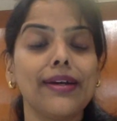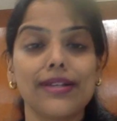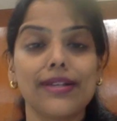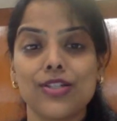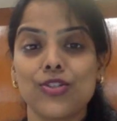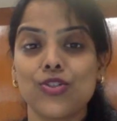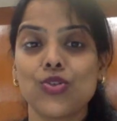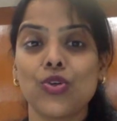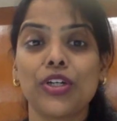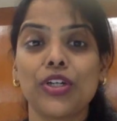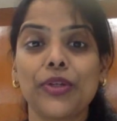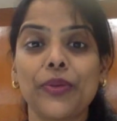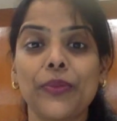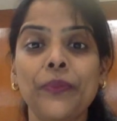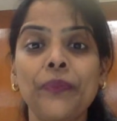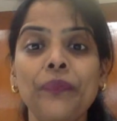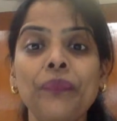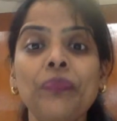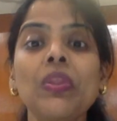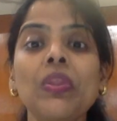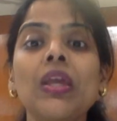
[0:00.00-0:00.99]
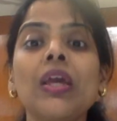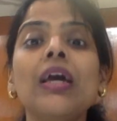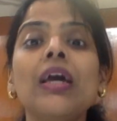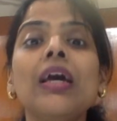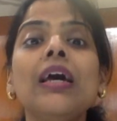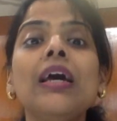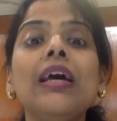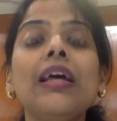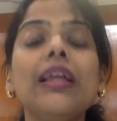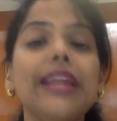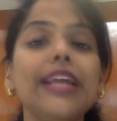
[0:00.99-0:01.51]
a resort.
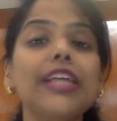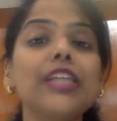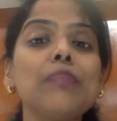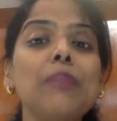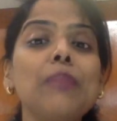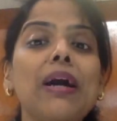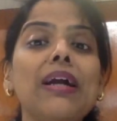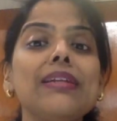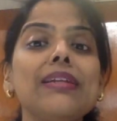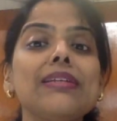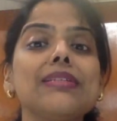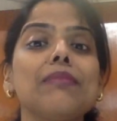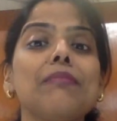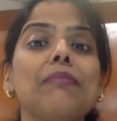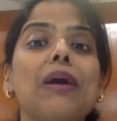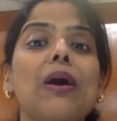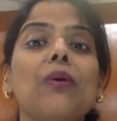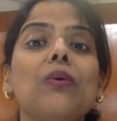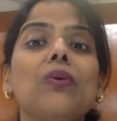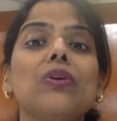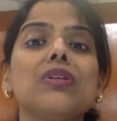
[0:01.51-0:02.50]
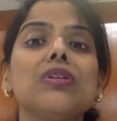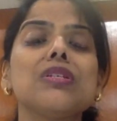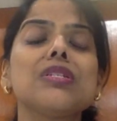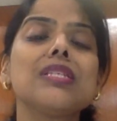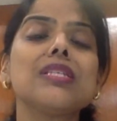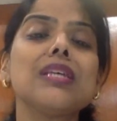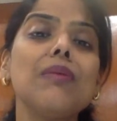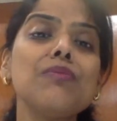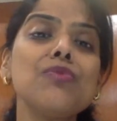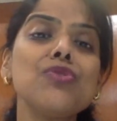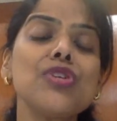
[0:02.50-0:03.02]
Next part is about
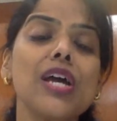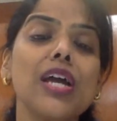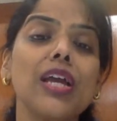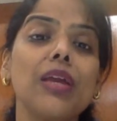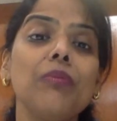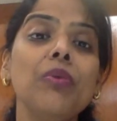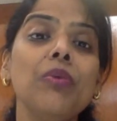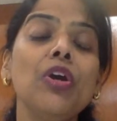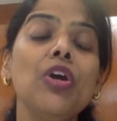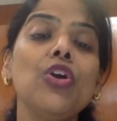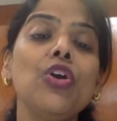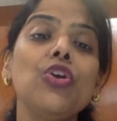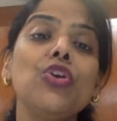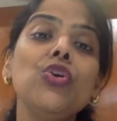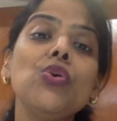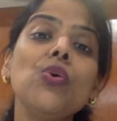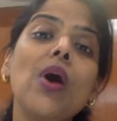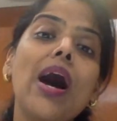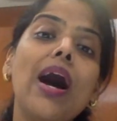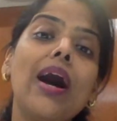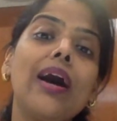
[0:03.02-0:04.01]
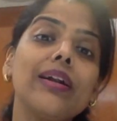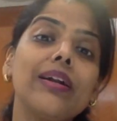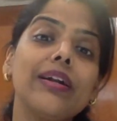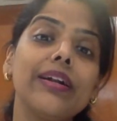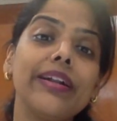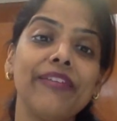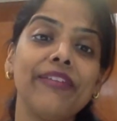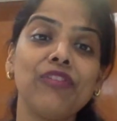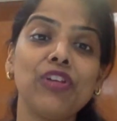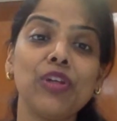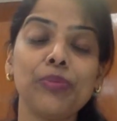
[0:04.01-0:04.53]
sometime you are a
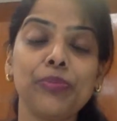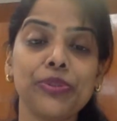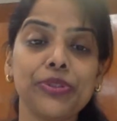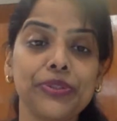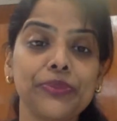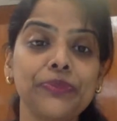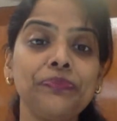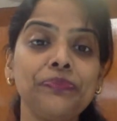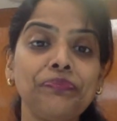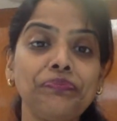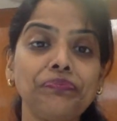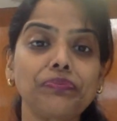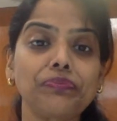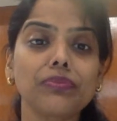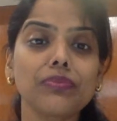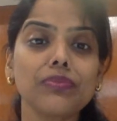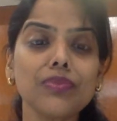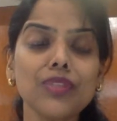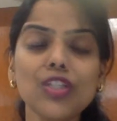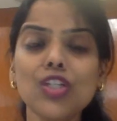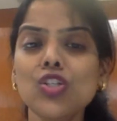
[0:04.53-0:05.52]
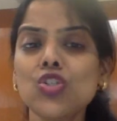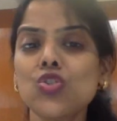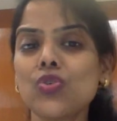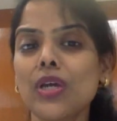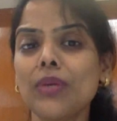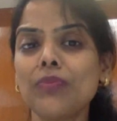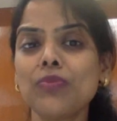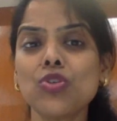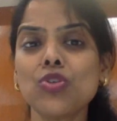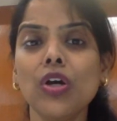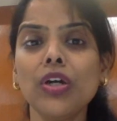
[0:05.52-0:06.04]
developer. So
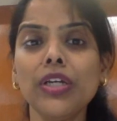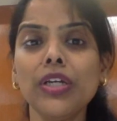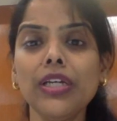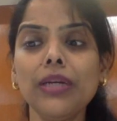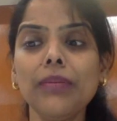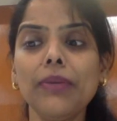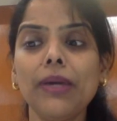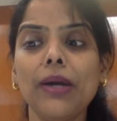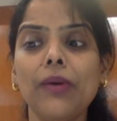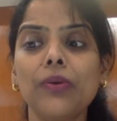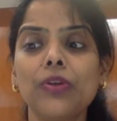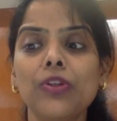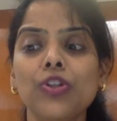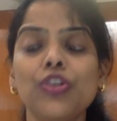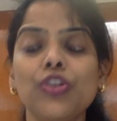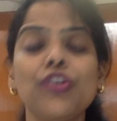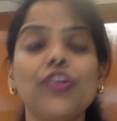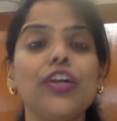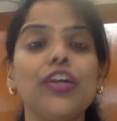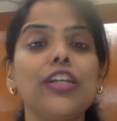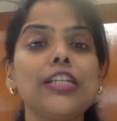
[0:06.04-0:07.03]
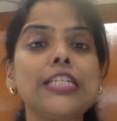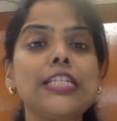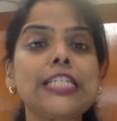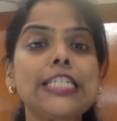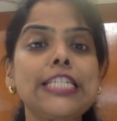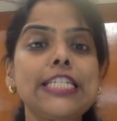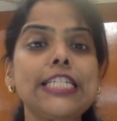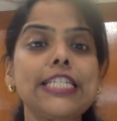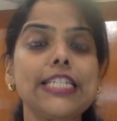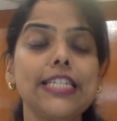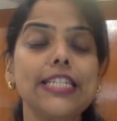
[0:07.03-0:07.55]
I'm talking about the real
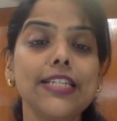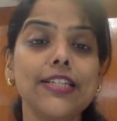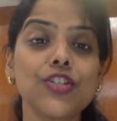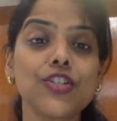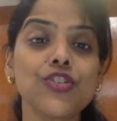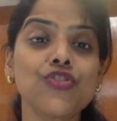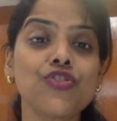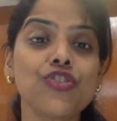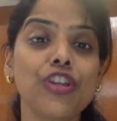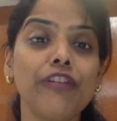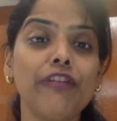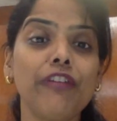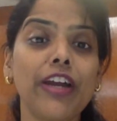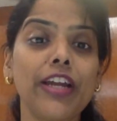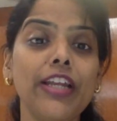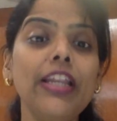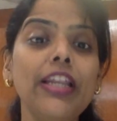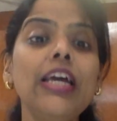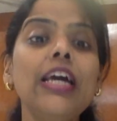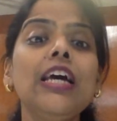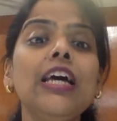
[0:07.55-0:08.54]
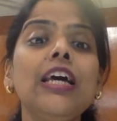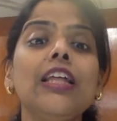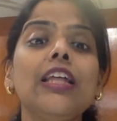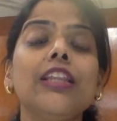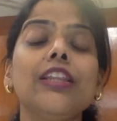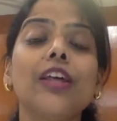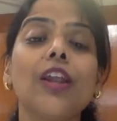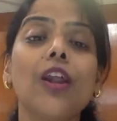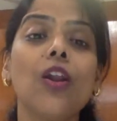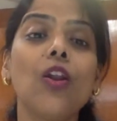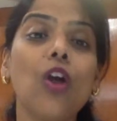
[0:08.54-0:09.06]
estate industry wide.
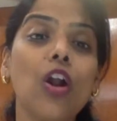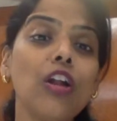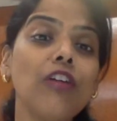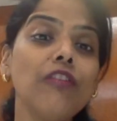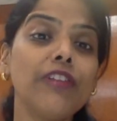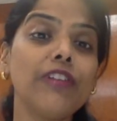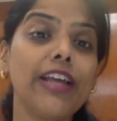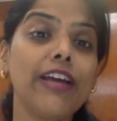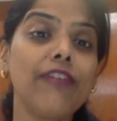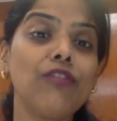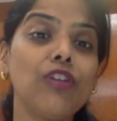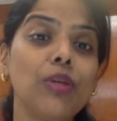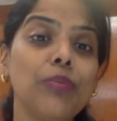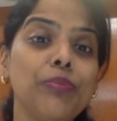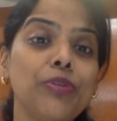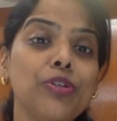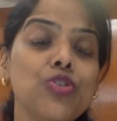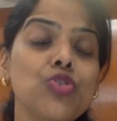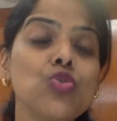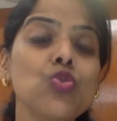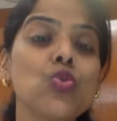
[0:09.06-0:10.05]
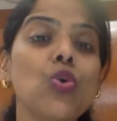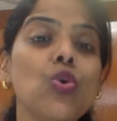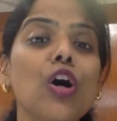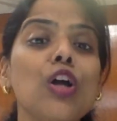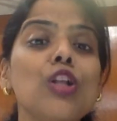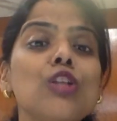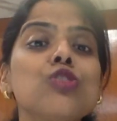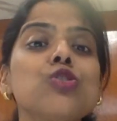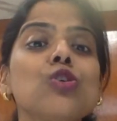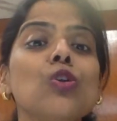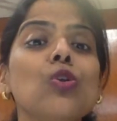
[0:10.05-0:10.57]
There are a lot of developers who
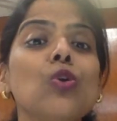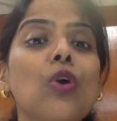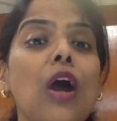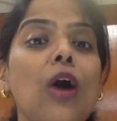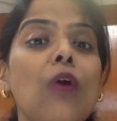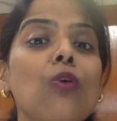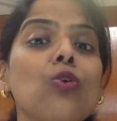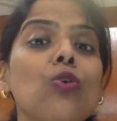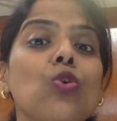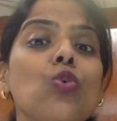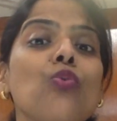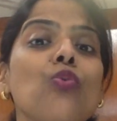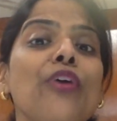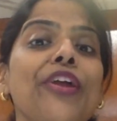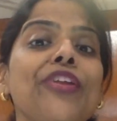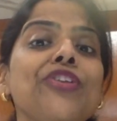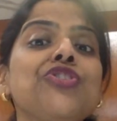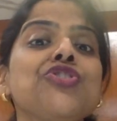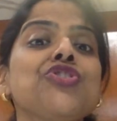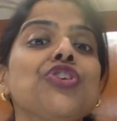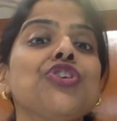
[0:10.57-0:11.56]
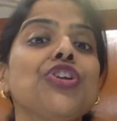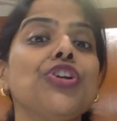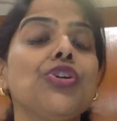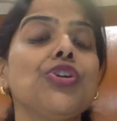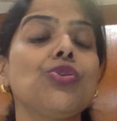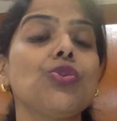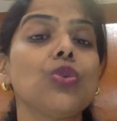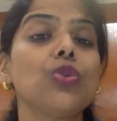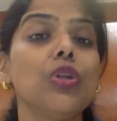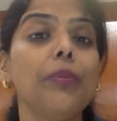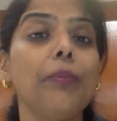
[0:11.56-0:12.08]
also look out to venture
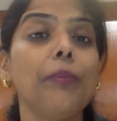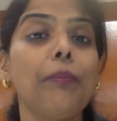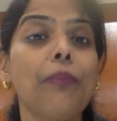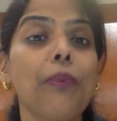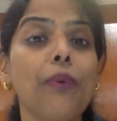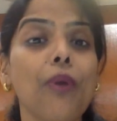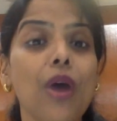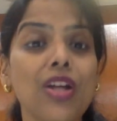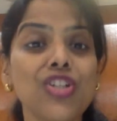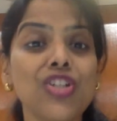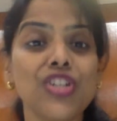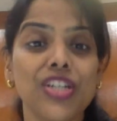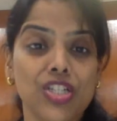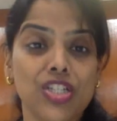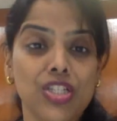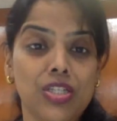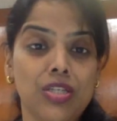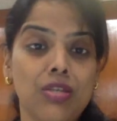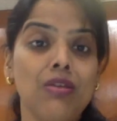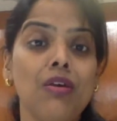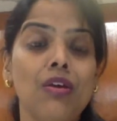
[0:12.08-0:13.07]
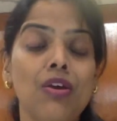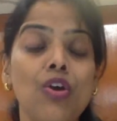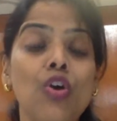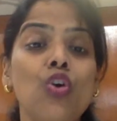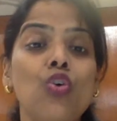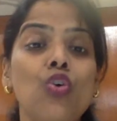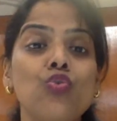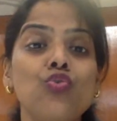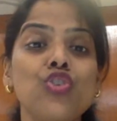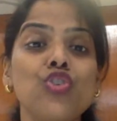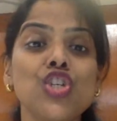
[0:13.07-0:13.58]
into the projects
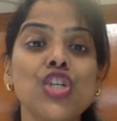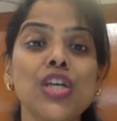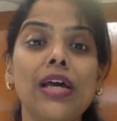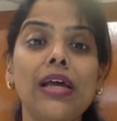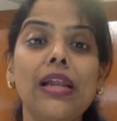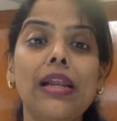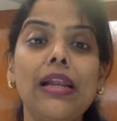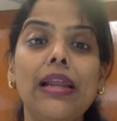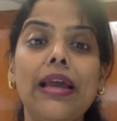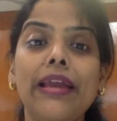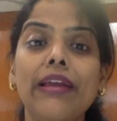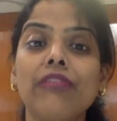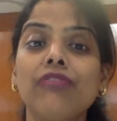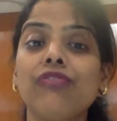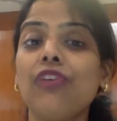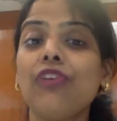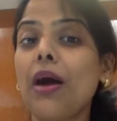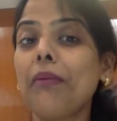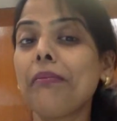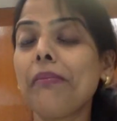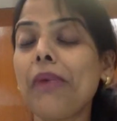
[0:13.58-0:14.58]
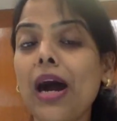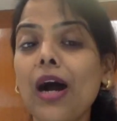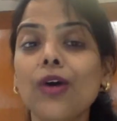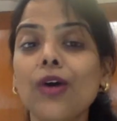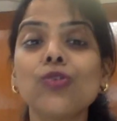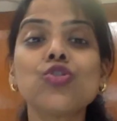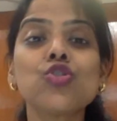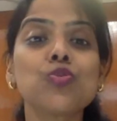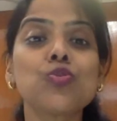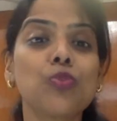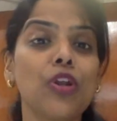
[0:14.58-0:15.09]
which are like
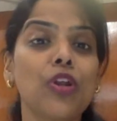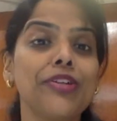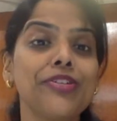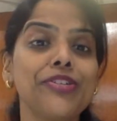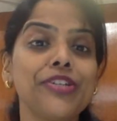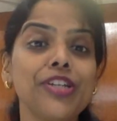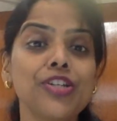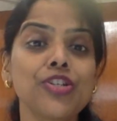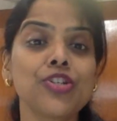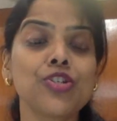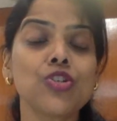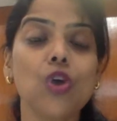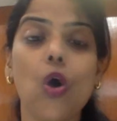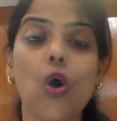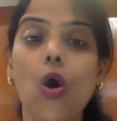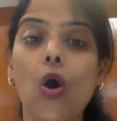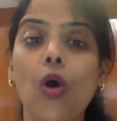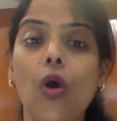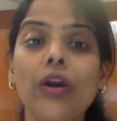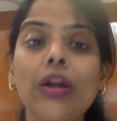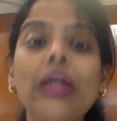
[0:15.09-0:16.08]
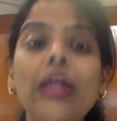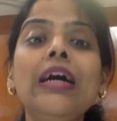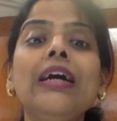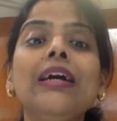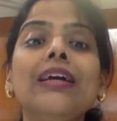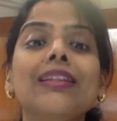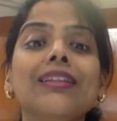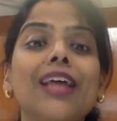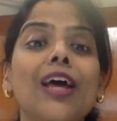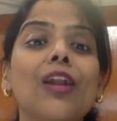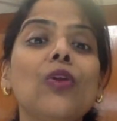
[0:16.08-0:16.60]
farmhouse projects, or
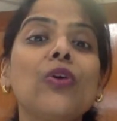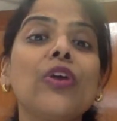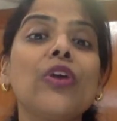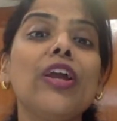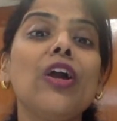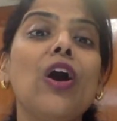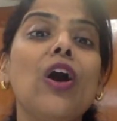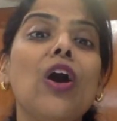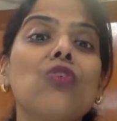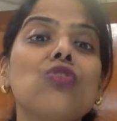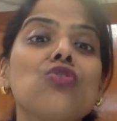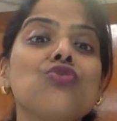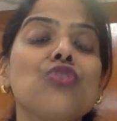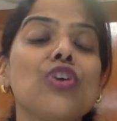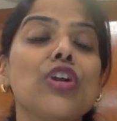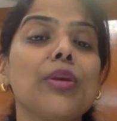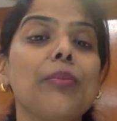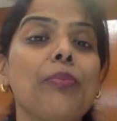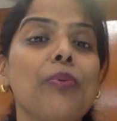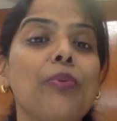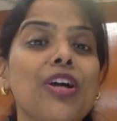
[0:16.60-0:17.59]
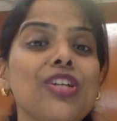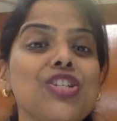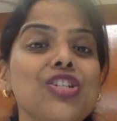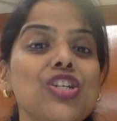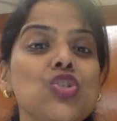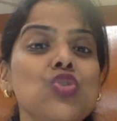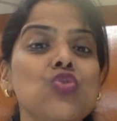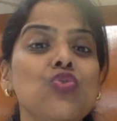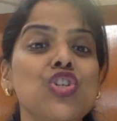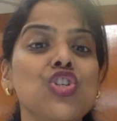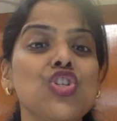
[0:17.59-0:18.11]
they're looking out for a
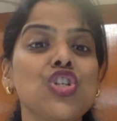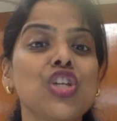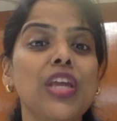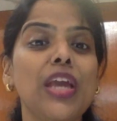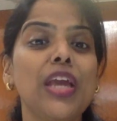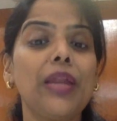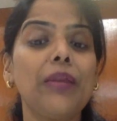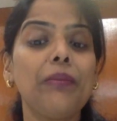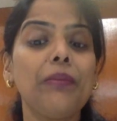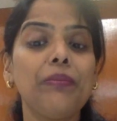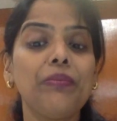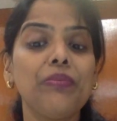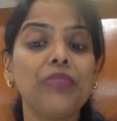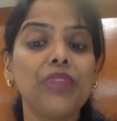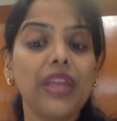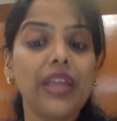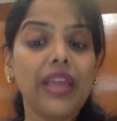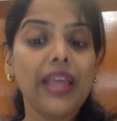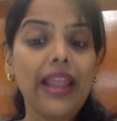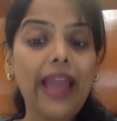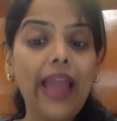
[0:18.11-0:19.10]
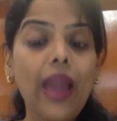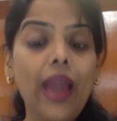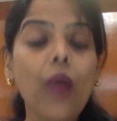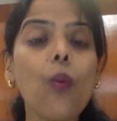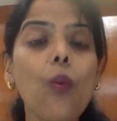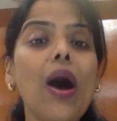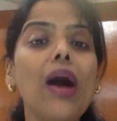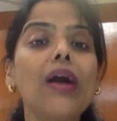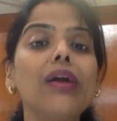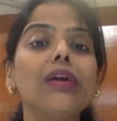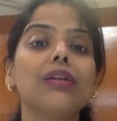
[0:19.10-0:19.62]
projects which can they can
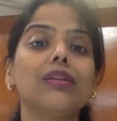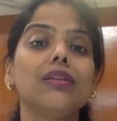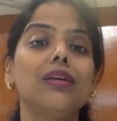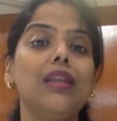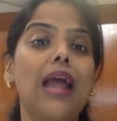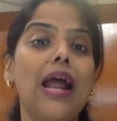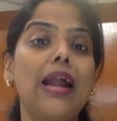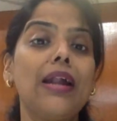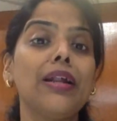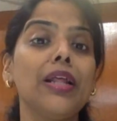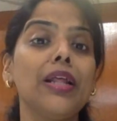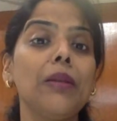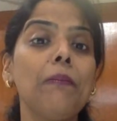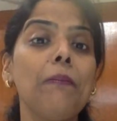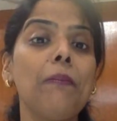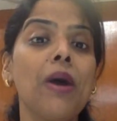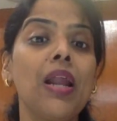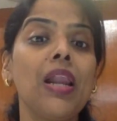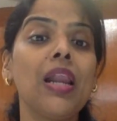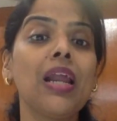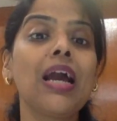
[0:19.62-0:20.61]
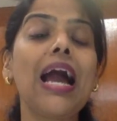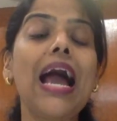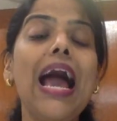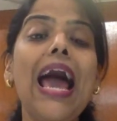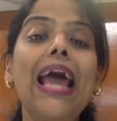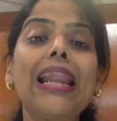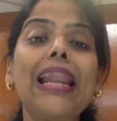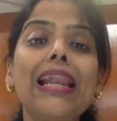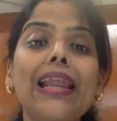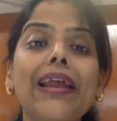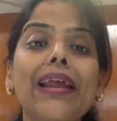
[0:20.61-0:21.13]
acquire the land in bulk
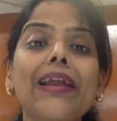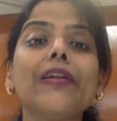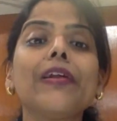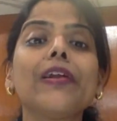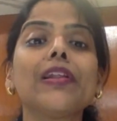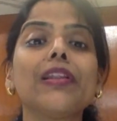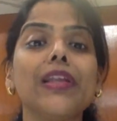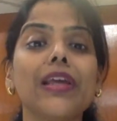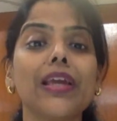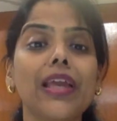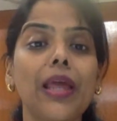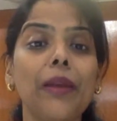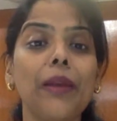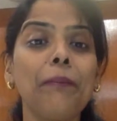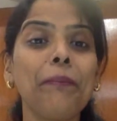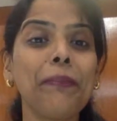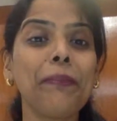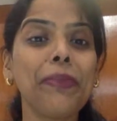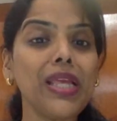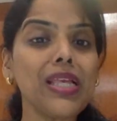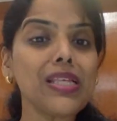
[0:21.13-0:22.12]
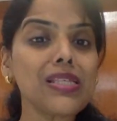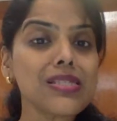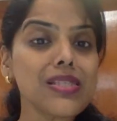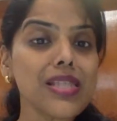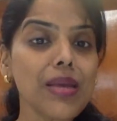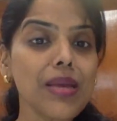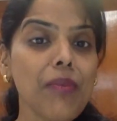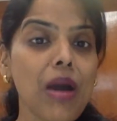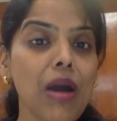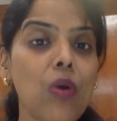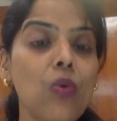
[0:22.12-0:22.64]
and later they can piece
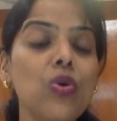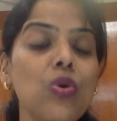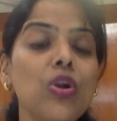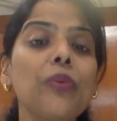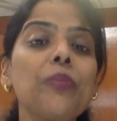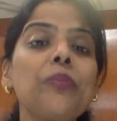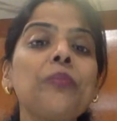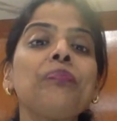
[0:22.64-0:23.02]
them out